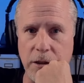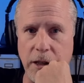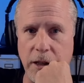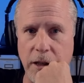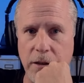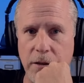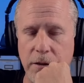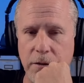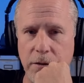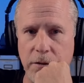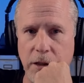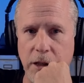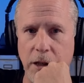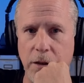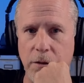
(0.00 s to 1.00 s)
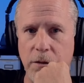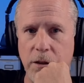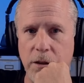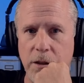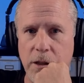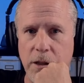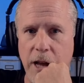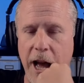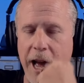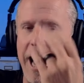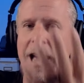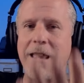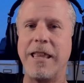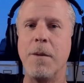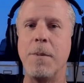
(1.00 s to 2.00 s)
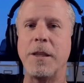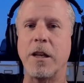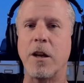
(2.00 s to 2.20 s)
I think about